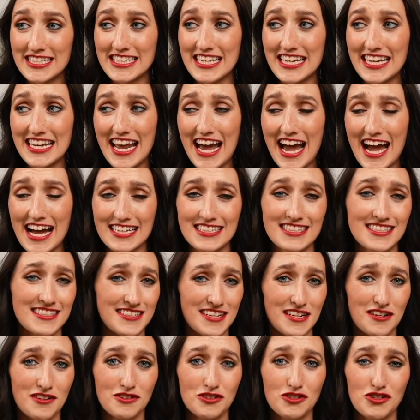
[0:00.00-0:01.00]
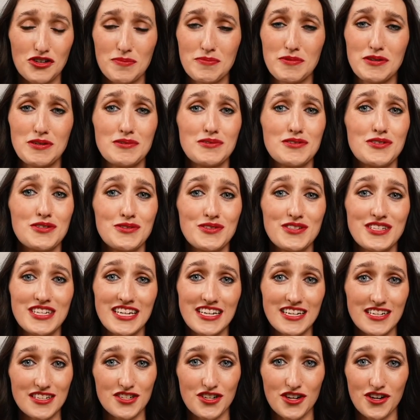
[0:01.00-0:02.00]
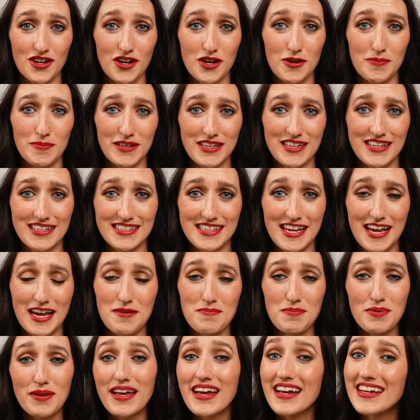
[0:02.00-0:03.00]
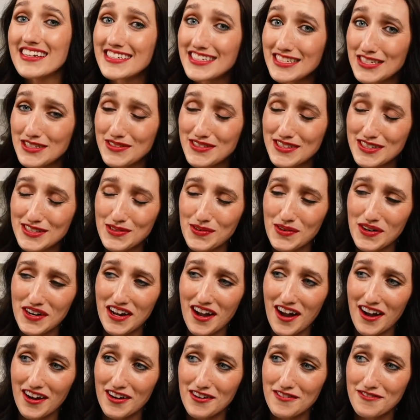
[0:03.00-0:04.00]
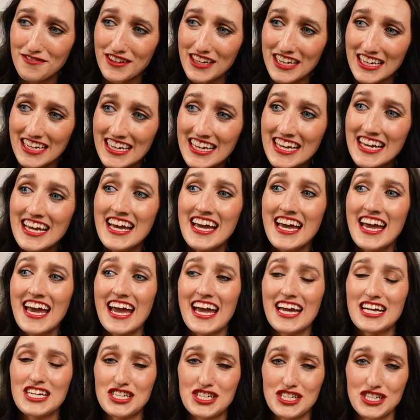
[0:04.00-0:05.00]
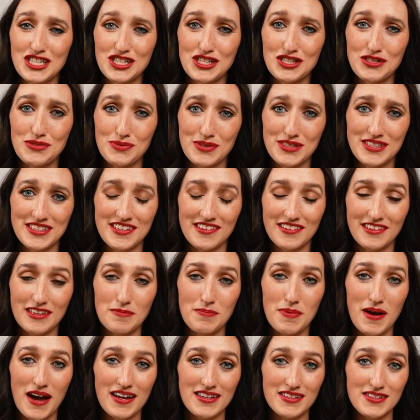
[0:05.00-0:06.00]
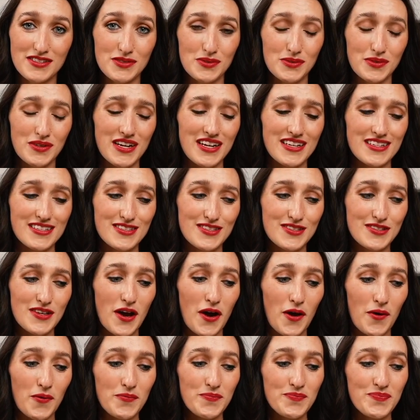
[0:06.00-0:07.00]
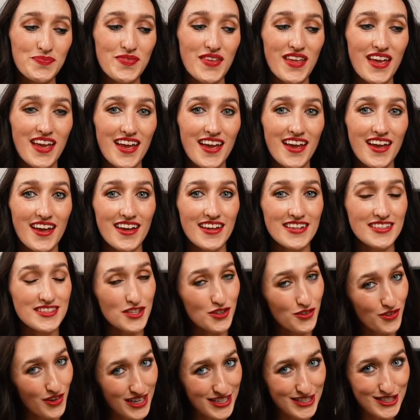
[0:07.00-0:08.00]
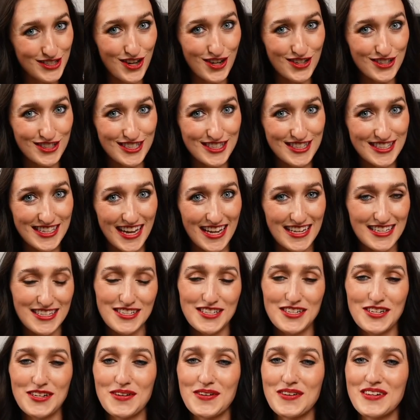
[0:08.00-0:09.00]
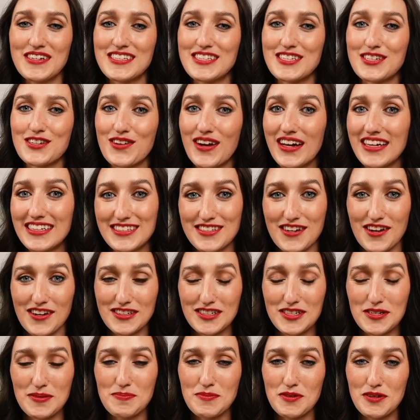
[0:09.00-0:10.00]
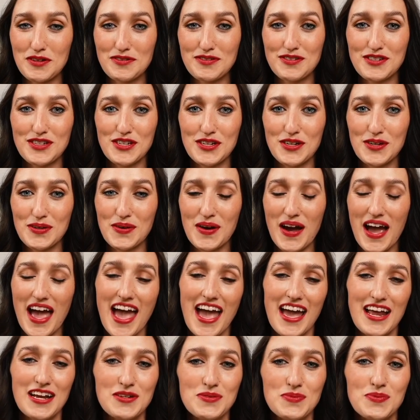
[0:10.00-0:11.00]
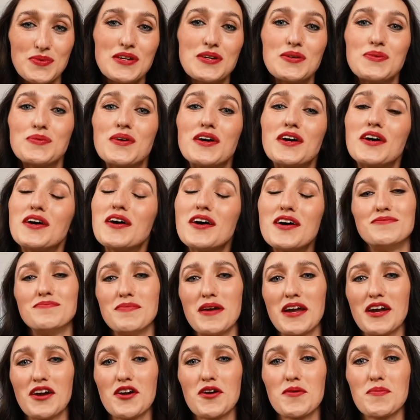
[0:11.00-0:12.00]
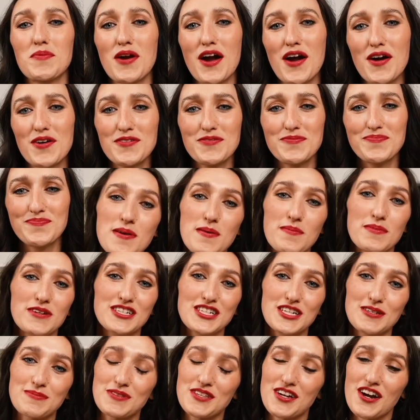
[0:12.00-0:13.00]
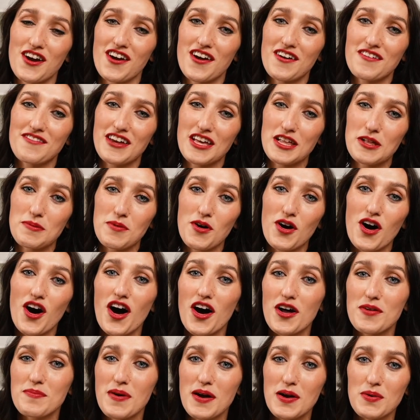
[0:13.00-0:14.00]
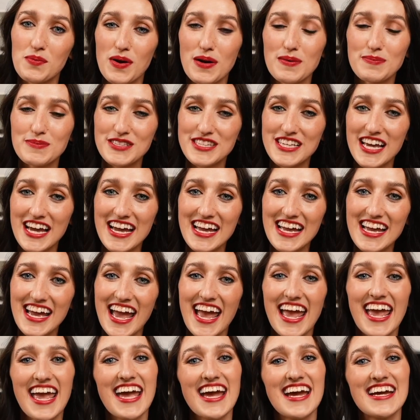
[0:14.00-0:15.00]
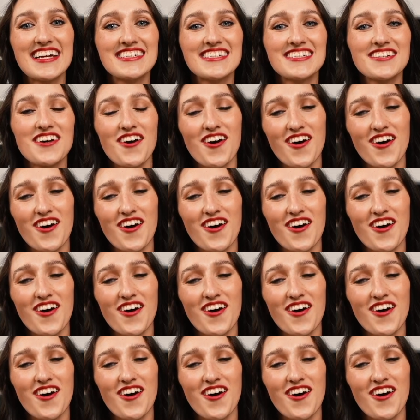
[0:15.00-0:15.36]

an accidental tribute to Tina Turner because I had planned to do this choreography and she just recently passed away. So it's a great song to skate to, it's a great song to move to, and we will make her proud. Memberships are available on my website and